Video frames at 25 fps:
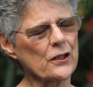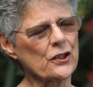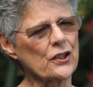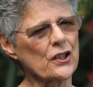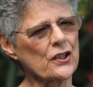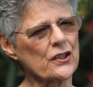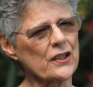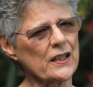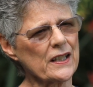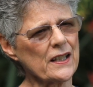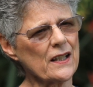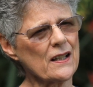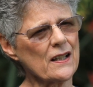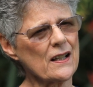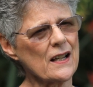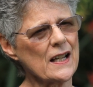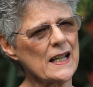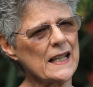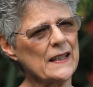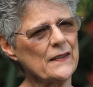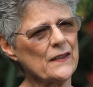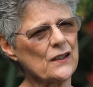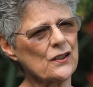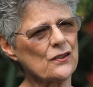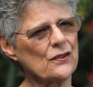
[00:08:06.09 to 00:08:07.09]
to
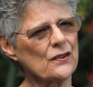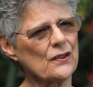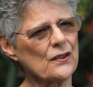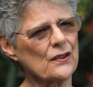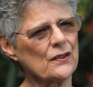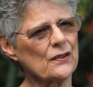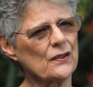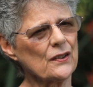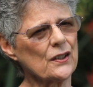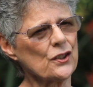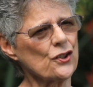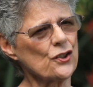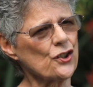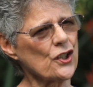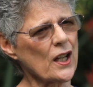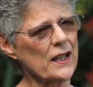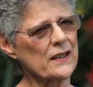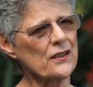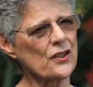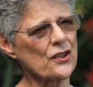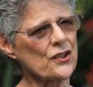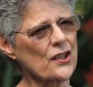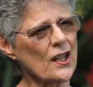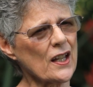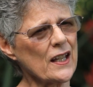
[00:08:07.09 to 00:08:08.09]
deny that the
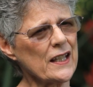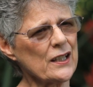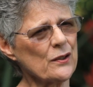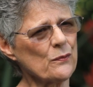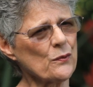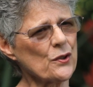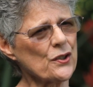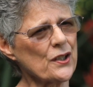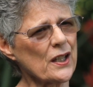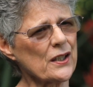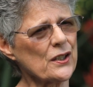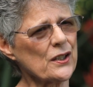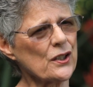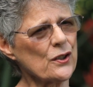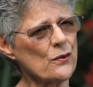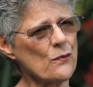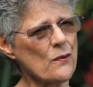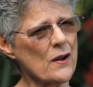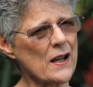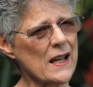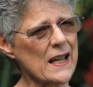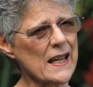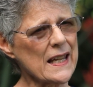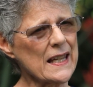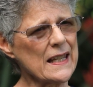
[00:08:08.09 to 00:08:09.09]
genocide was
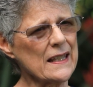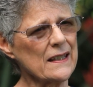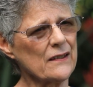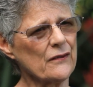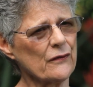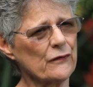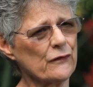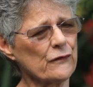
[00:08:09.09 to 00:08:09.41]
underway